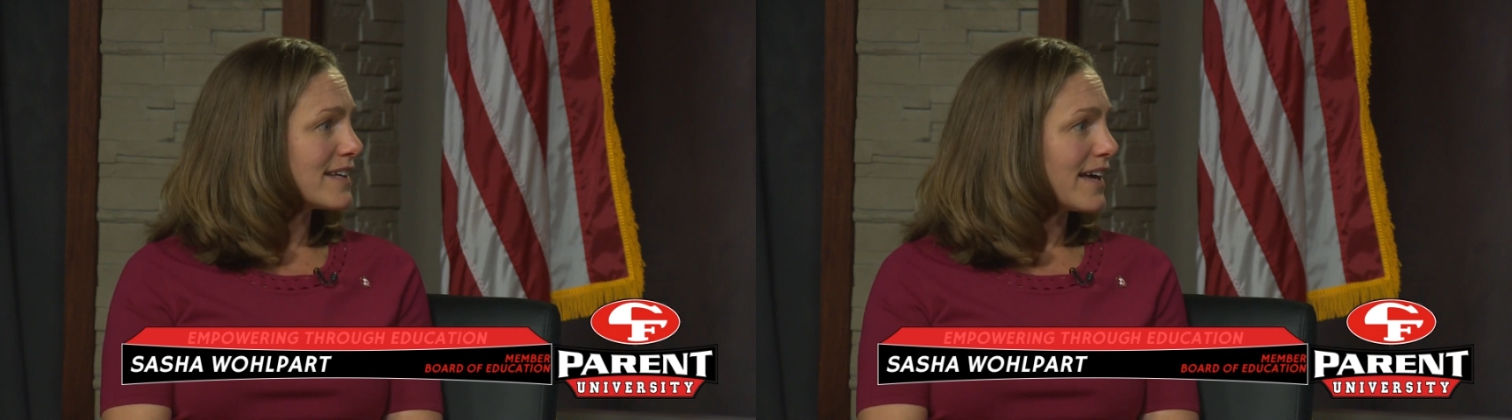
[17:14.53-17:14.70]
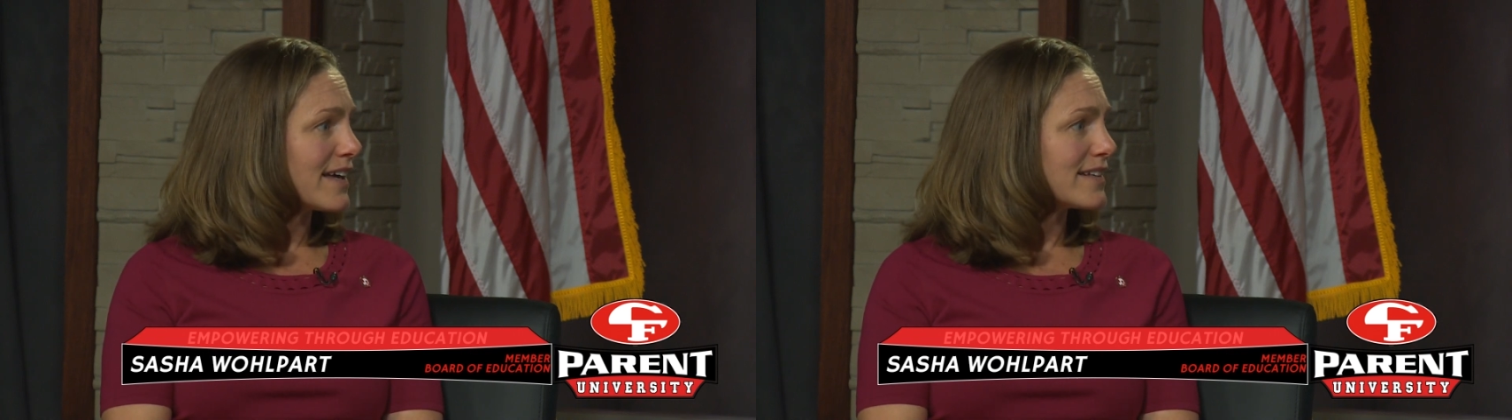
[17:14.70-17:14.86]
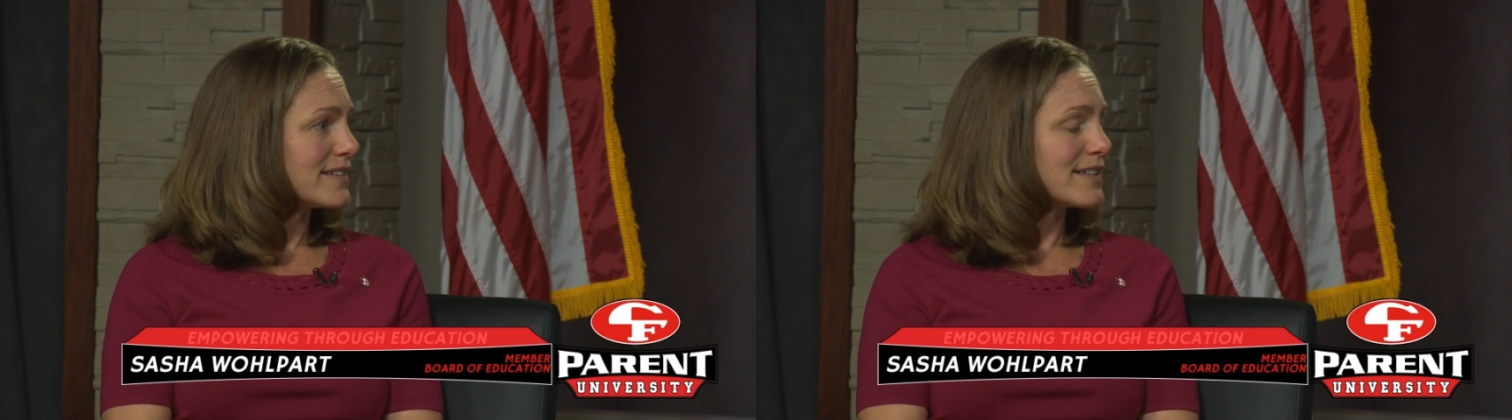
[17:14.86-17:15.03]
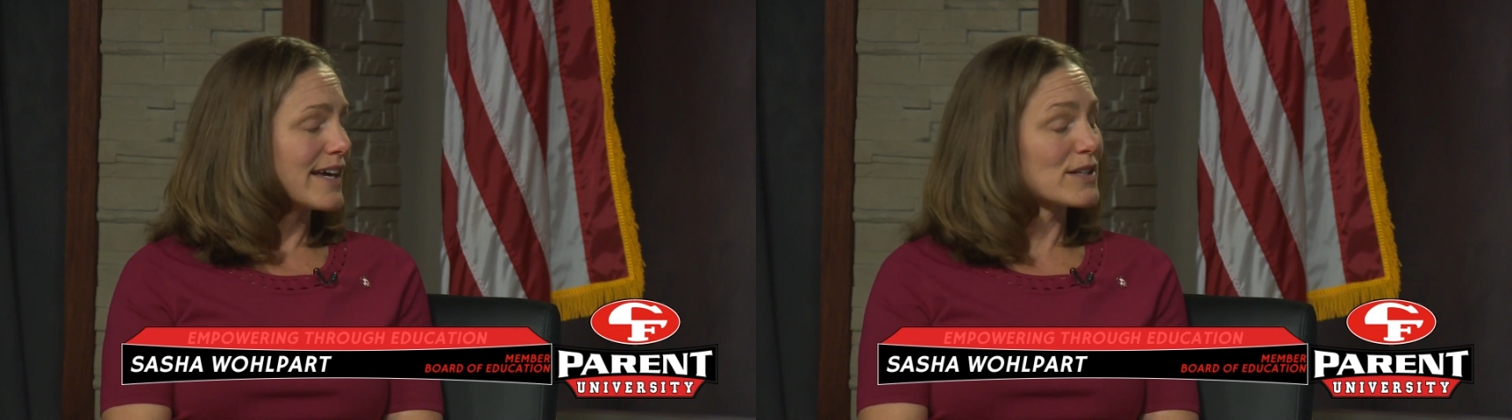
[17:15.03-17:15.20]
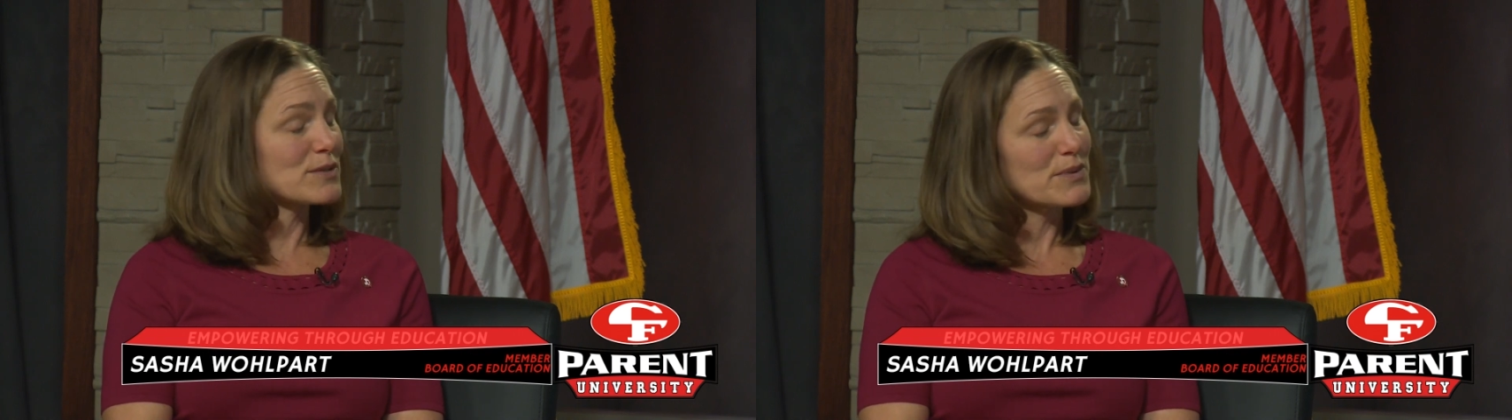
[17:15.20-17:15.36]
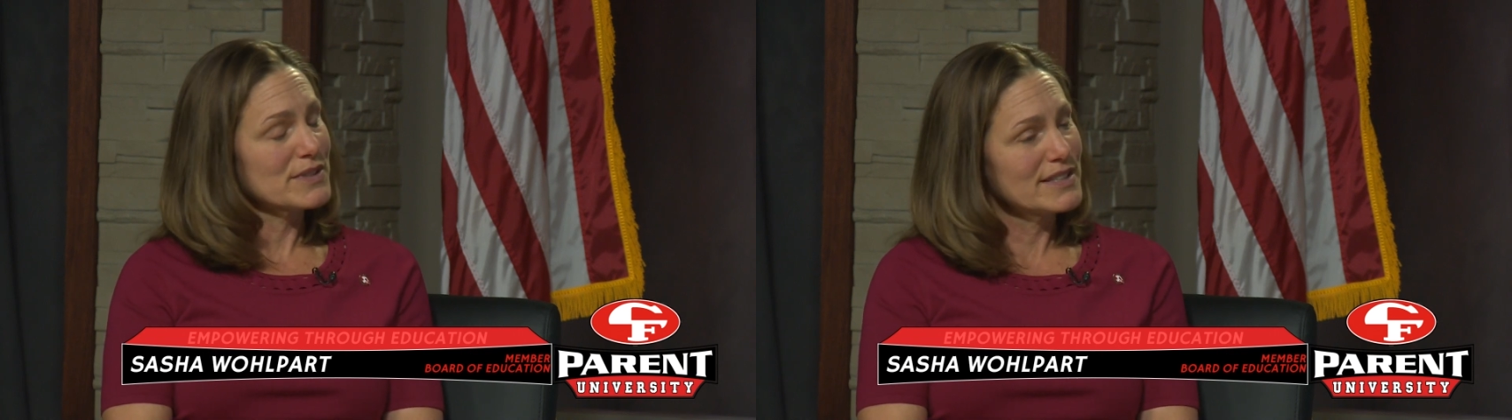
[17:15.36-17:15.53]
and
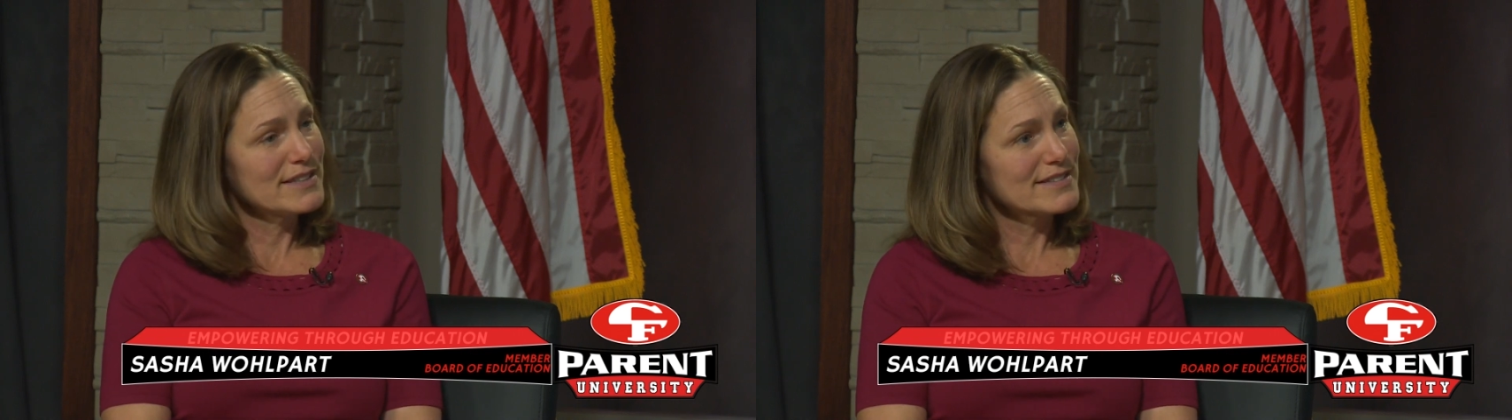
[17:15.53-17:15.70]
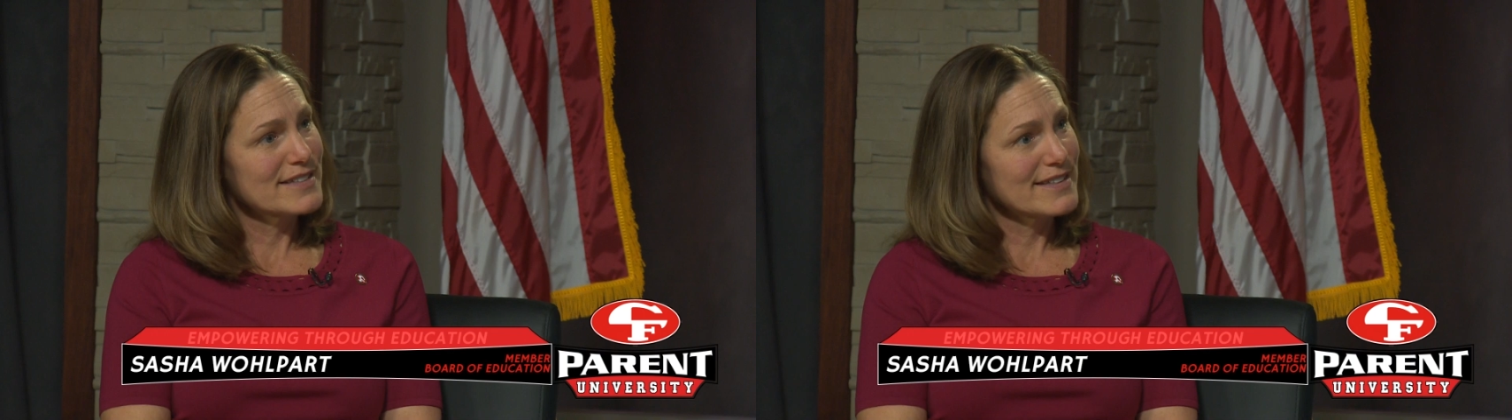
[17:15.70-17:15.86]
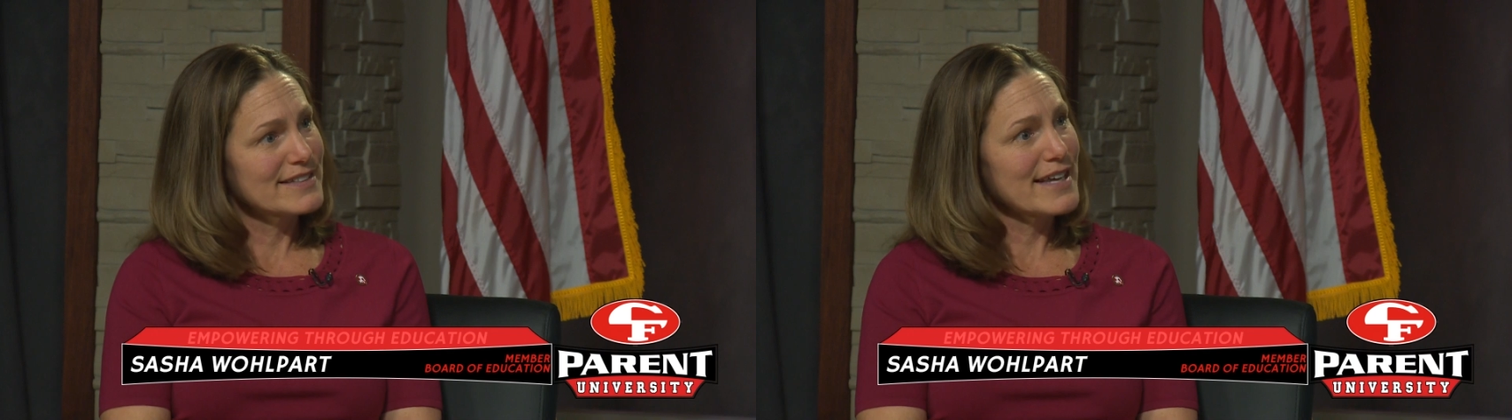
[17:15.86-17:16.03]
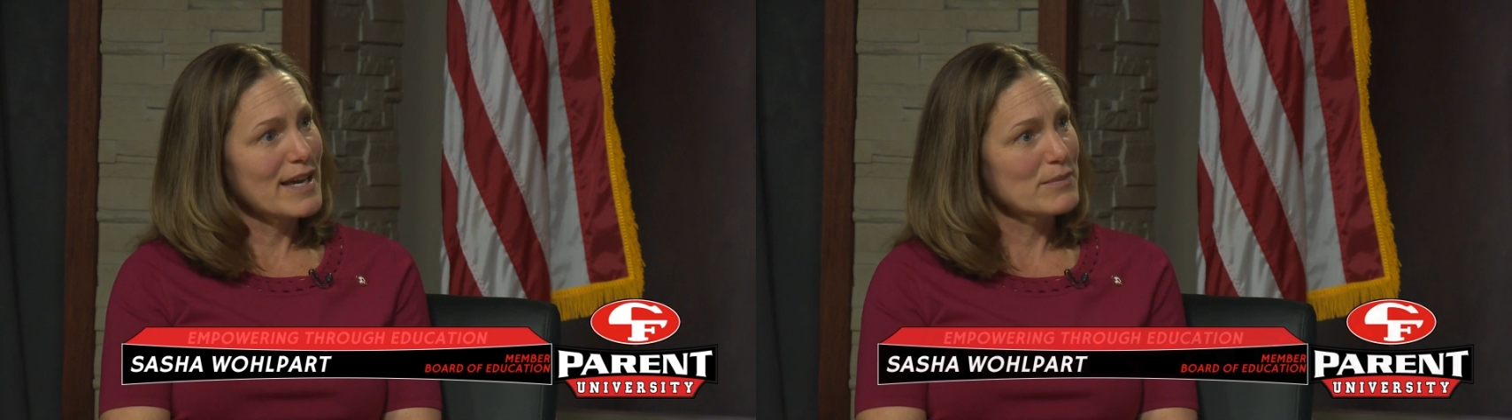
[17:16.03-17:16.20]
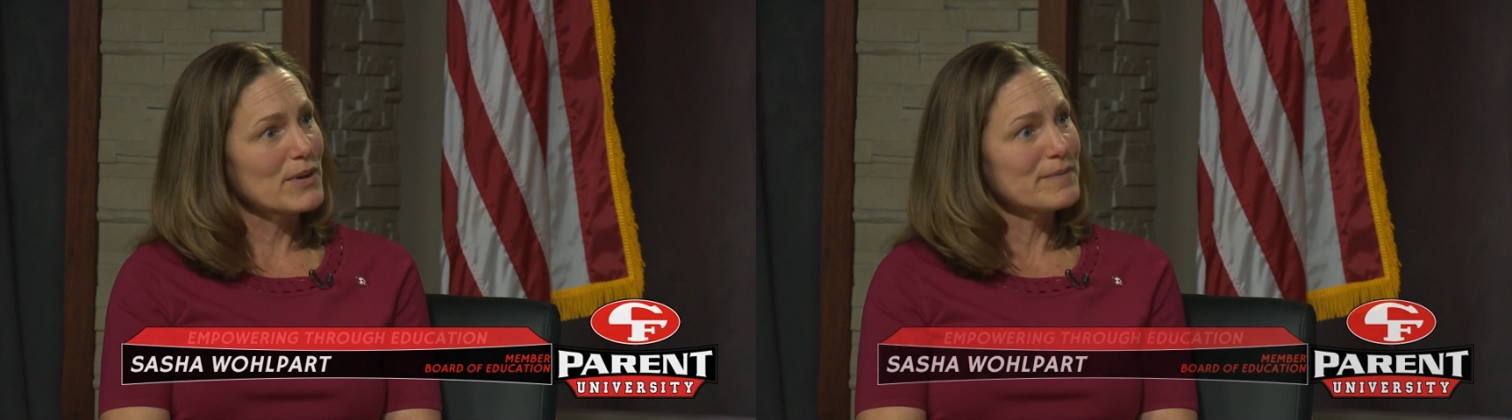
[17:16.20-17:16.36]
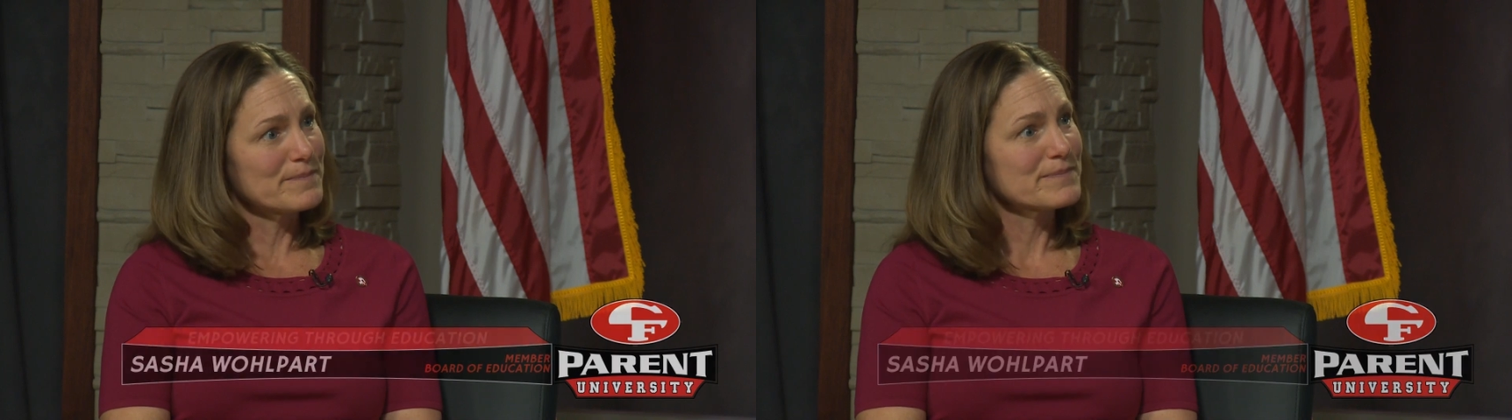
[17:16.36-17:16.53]
expertise to the
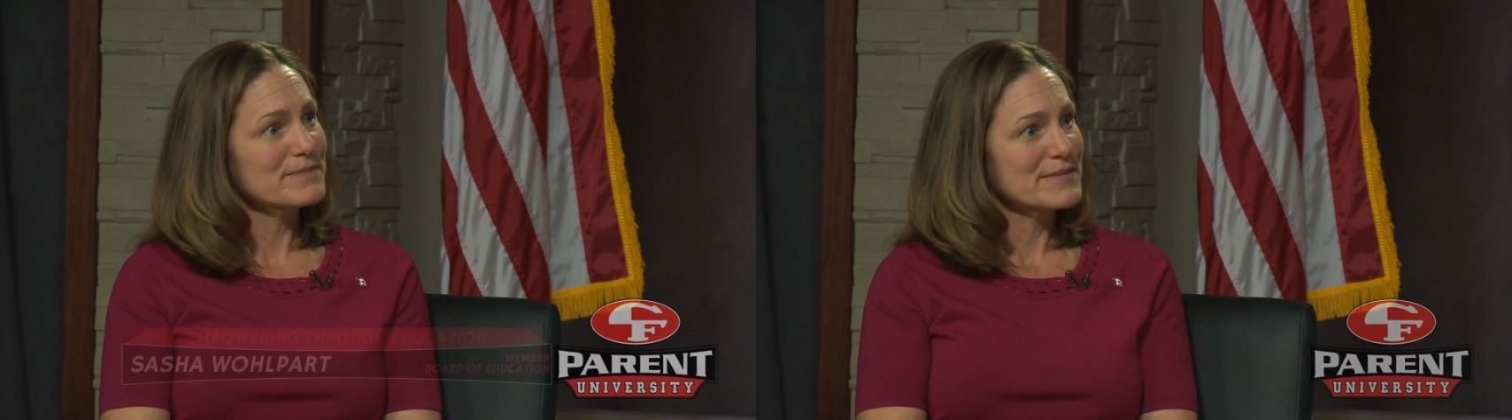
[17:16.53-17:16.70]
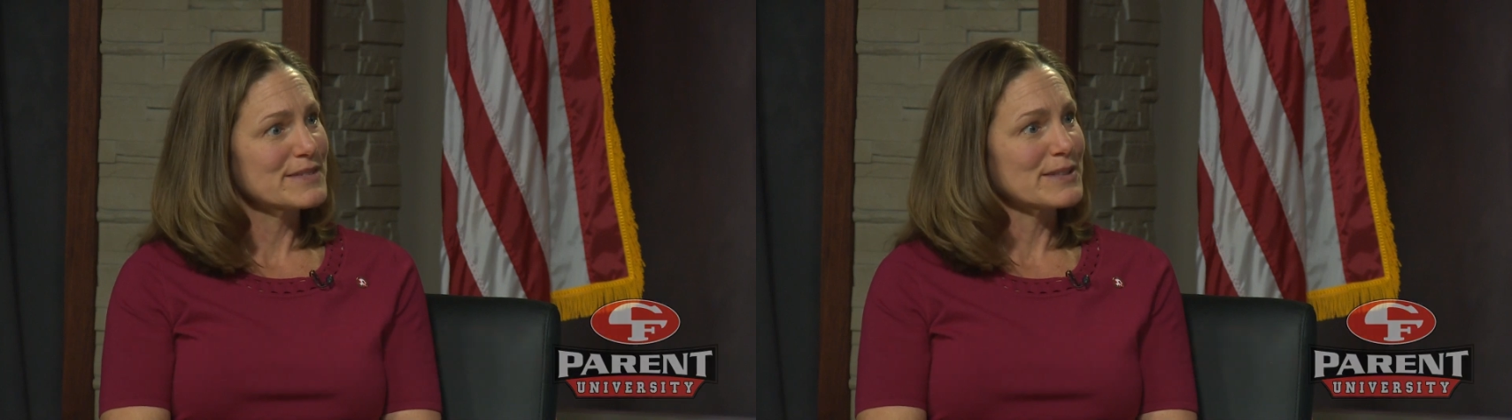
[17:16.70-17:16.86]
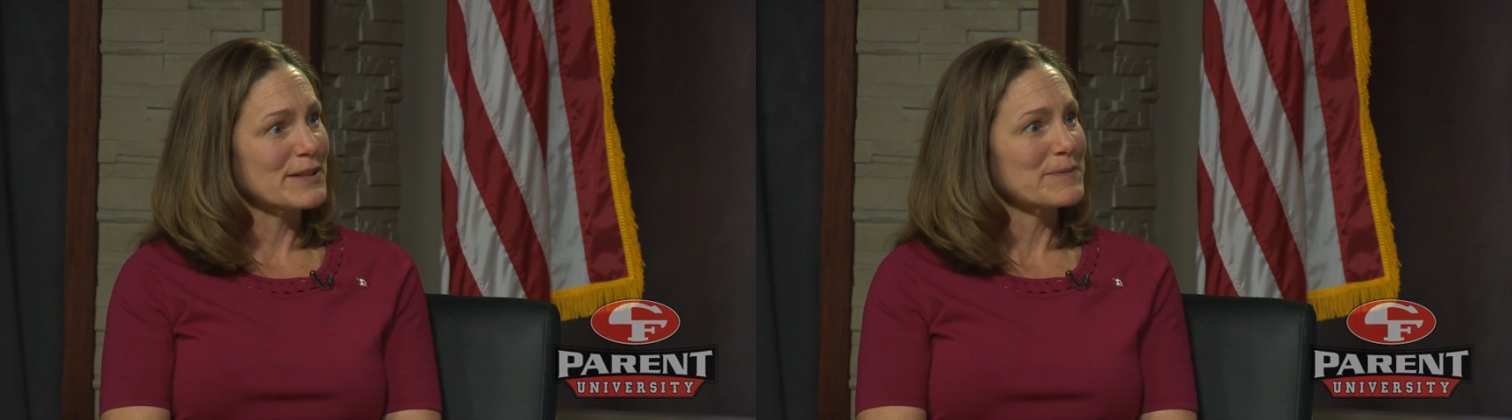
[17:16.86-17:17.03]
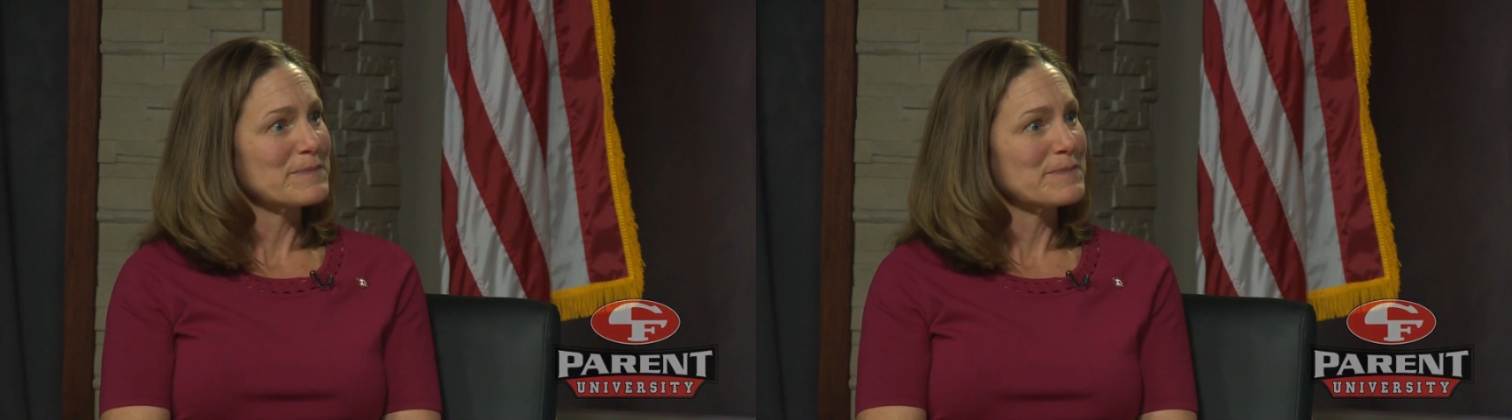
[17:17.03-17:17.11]
table. So.